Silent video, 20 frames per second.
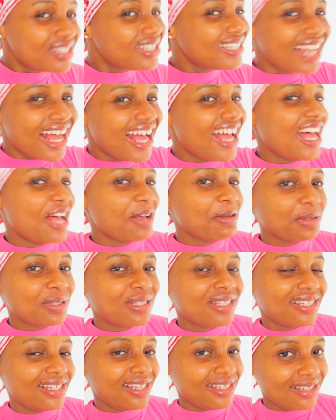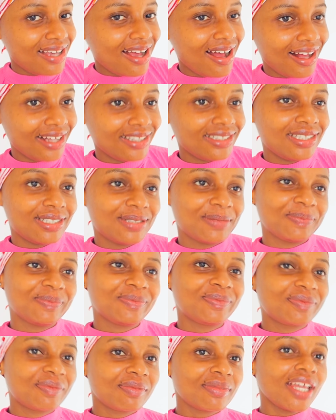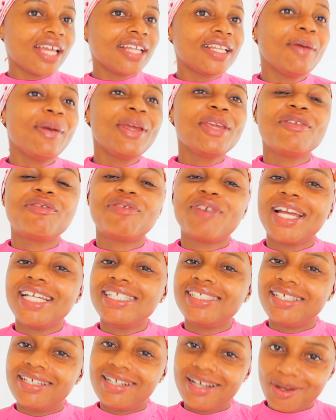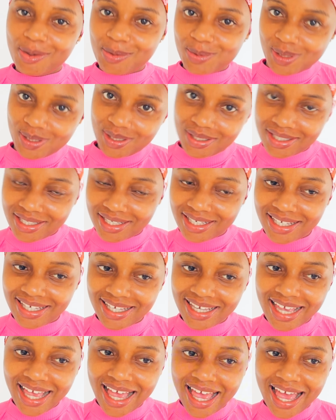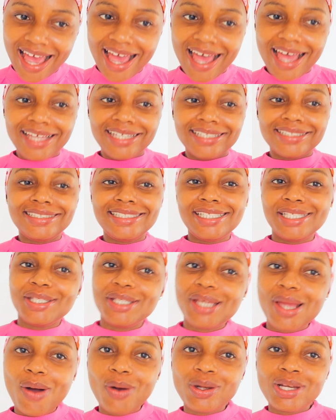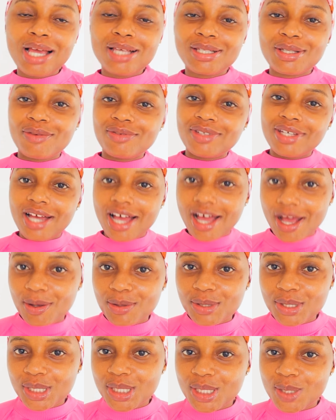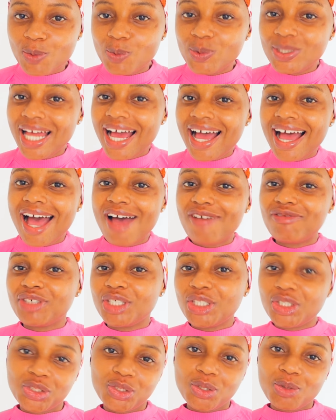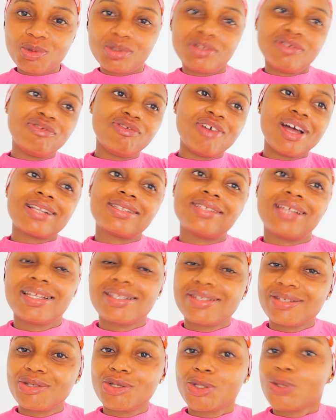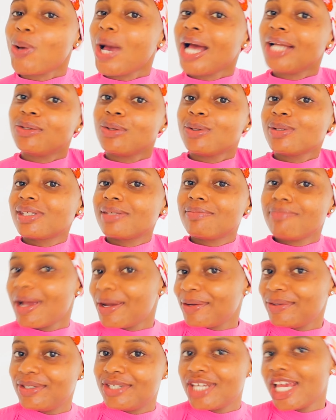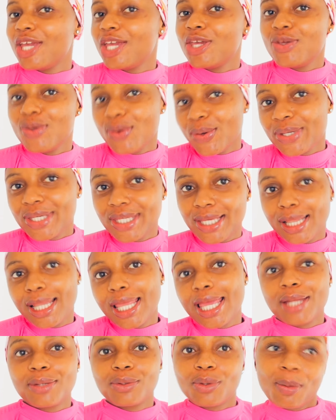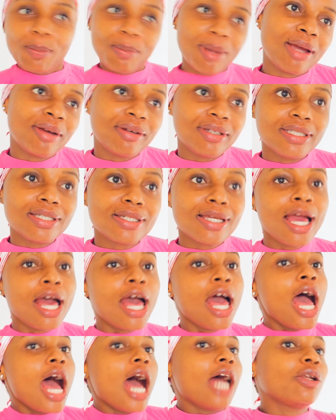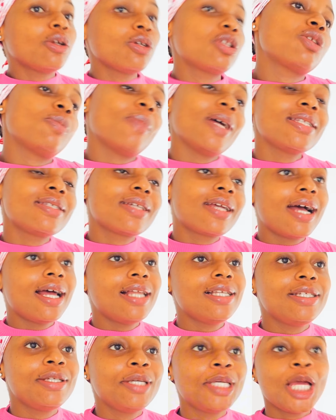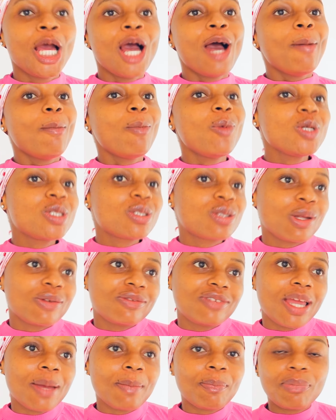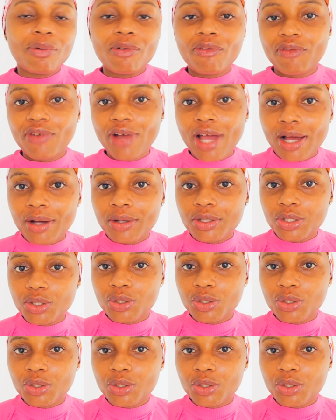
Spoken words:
see that house is hard. The way you find the house, the owners of the house will now have issues with the fact that you are not married, you're a young girl and you're not married. And automatically, most of them profile